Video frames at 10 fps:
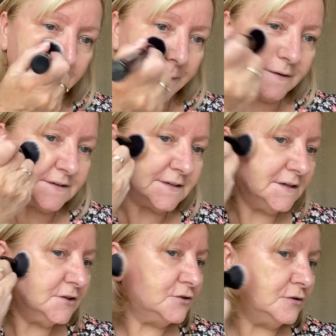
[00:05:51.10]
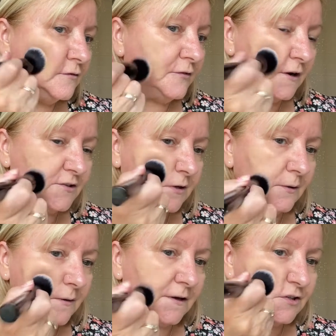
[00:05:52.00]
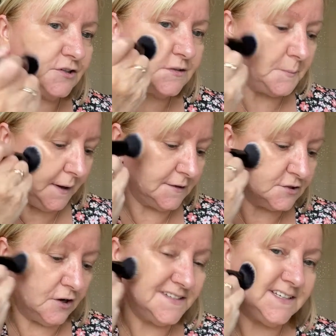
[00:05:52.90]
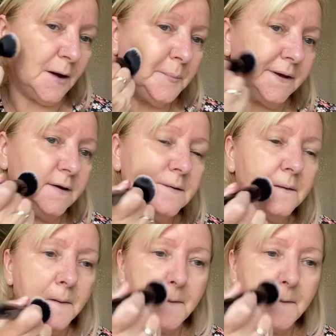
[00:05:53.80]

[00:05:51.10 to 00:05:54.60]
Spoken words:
you can see the coverage, you know, that's just by sort of dabbing.